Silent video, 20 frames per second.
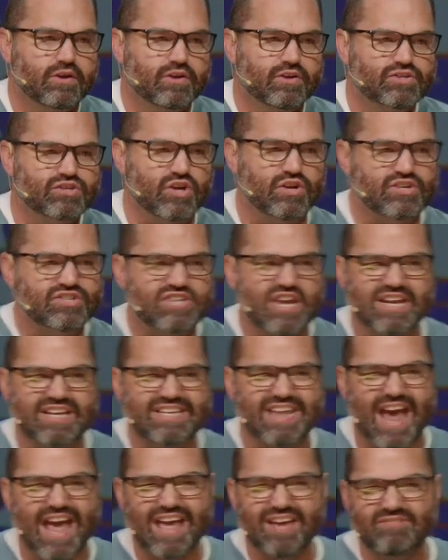So you see,
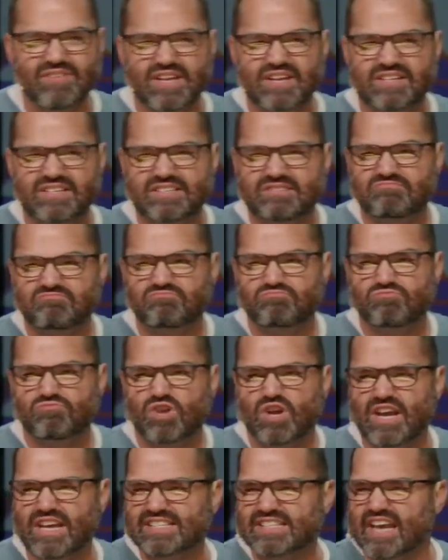David
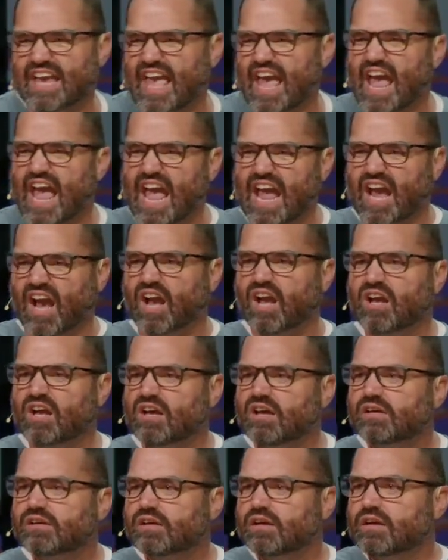is a king.
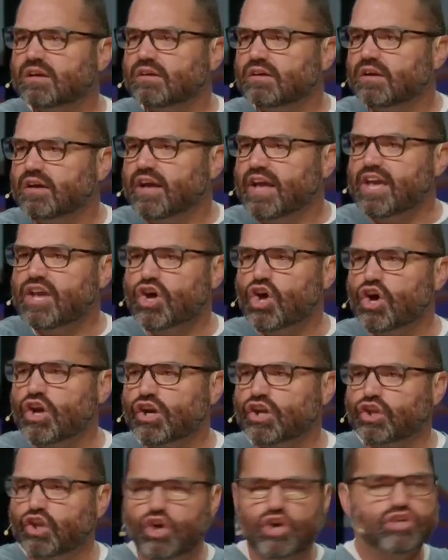He could
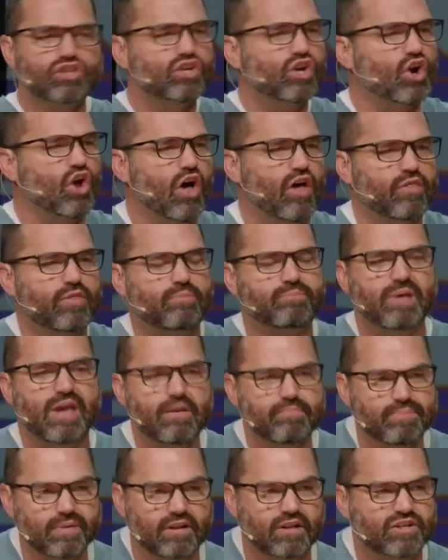have looked at all the
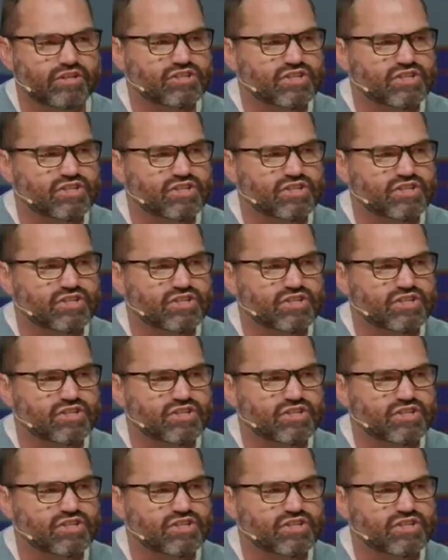people and